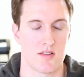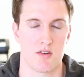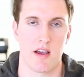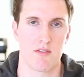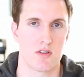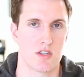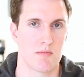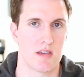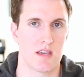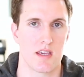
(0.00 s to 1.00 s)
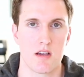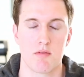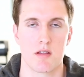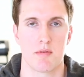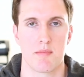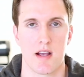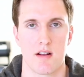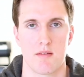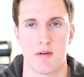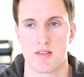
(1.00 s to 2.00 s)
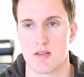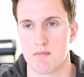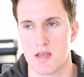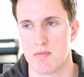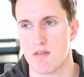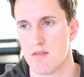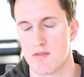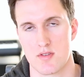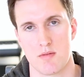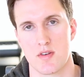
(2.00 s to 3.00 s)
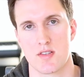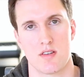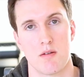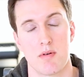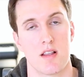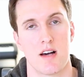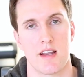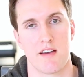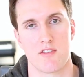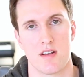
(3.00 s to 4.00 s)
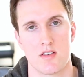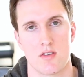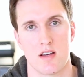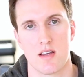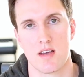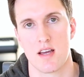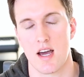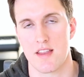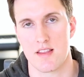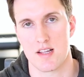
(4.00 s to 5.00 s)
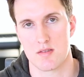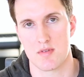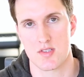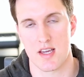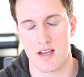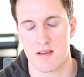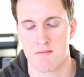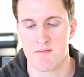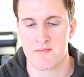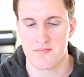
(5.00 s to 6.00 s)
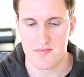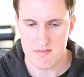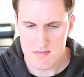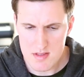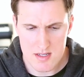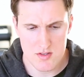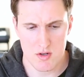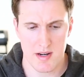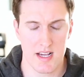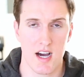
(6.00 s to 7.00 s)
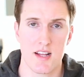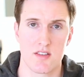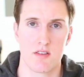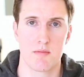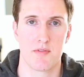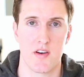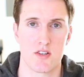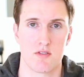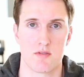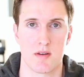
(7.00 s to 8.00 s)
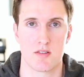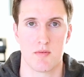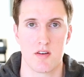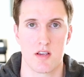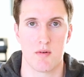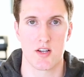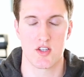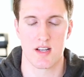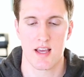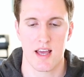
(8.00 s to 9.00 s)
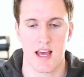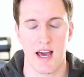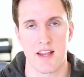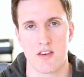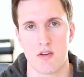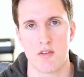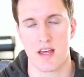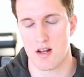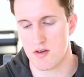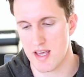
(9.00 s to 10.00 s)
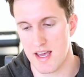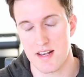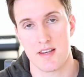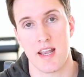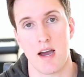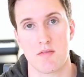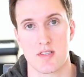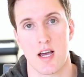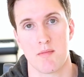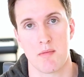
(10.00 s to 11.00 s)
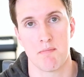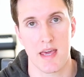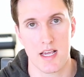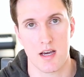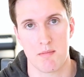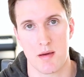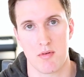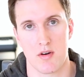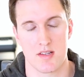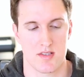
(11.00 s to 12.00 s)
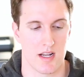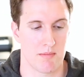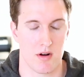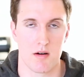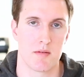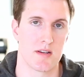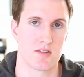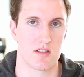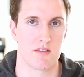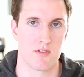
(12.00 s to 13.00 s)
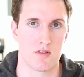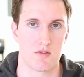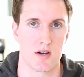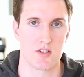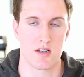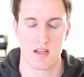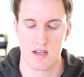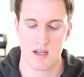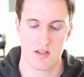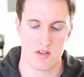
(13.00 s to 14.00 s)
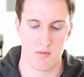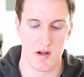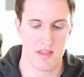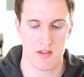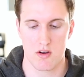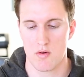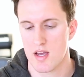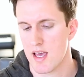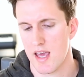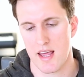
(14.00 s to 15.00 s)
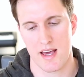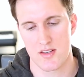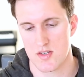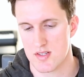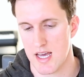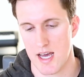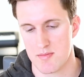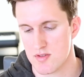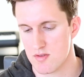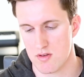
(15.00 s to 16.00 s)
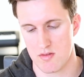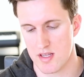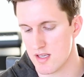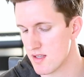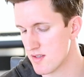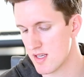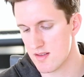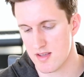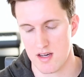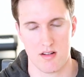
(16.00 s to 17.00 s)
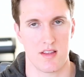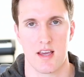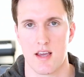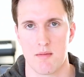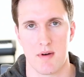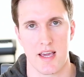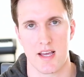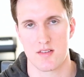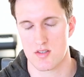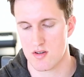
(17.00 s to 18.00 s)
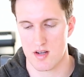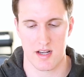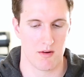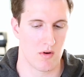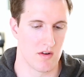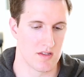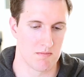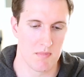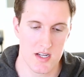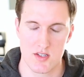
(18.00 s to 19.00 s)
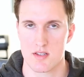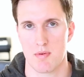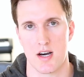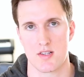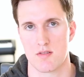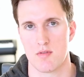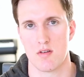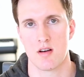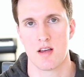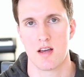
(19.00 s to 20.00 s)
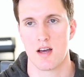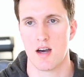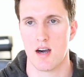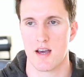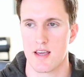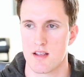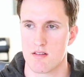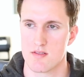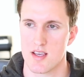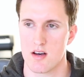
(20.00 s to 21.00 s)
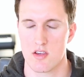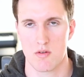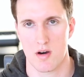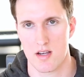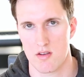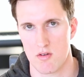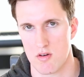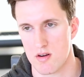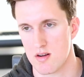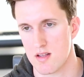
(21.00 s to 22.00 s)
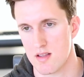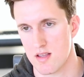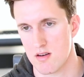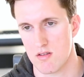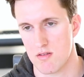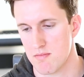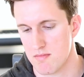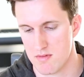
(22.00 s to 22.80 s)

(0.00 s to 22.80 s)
so everyone should be equally prepared, but some people for some reason don't put a lot of effort into it. I think that's a mistake. So when I got to the professional responsibility question, I knew that, okay, now it's time to make up my points that I probably missed on the first question. So I went through and I just absolutely detailed my answer, and I wrote as much as possible. It'll tell you on your little